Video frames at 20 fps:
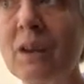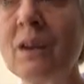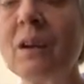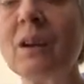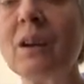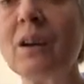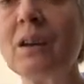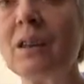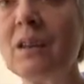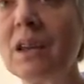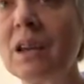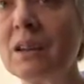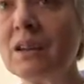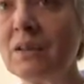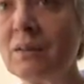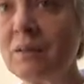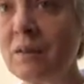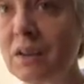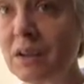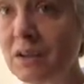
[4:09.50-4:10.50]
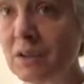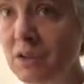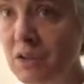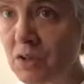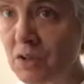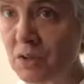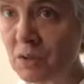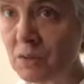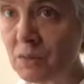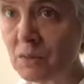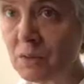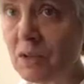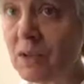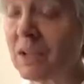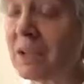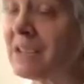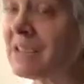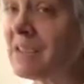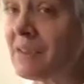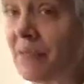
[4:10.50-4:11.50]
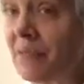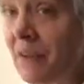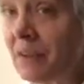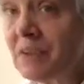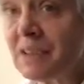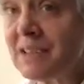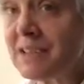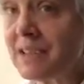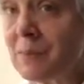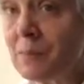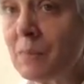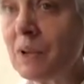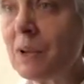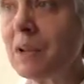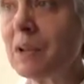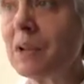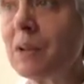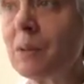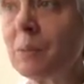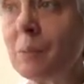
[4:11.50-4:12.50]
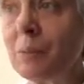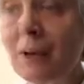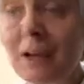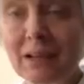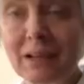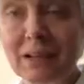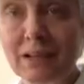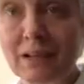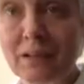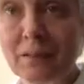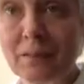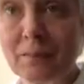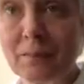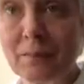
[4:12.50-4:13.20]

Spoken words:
At the end of line 2, it's a very similar pattern.